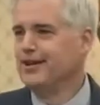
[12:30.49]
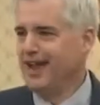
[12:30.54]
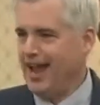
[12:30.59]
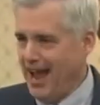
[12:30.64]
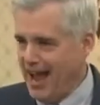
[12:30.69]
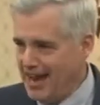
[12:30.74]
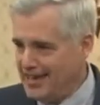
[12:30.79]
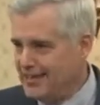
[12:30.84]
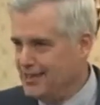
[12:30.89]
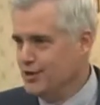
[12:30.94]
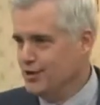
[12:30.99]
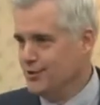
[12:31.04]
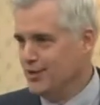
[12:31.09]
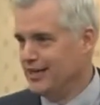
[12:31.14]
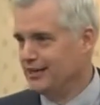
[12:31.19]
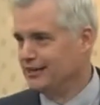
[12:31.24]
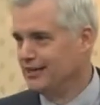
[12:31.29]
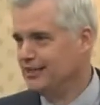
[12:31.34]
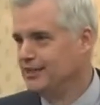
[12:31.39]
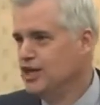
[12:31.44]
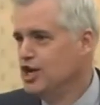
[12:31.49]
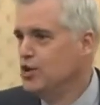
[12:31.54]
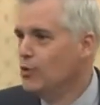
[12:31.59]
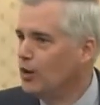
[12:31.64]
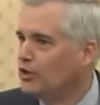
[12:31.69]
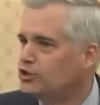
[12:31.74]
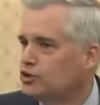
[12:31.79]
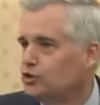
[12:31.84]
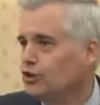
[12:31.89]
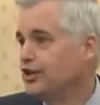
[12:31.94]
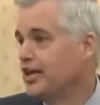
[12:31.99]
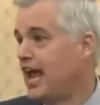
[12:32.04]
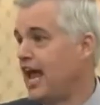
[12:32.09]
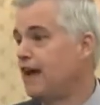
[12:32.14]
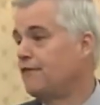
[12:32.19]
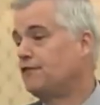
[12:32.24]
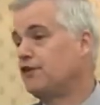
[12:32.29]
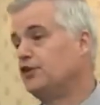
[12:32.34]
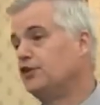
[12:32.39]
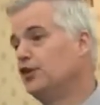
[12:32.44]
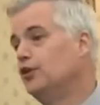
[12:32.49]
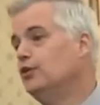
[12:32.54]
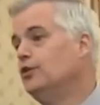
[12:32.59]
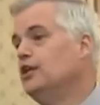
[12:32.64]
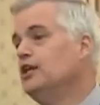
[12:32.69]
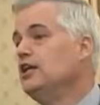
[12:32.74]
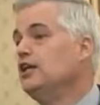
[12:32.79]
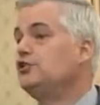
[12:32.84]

And in New England, what you're going to have to do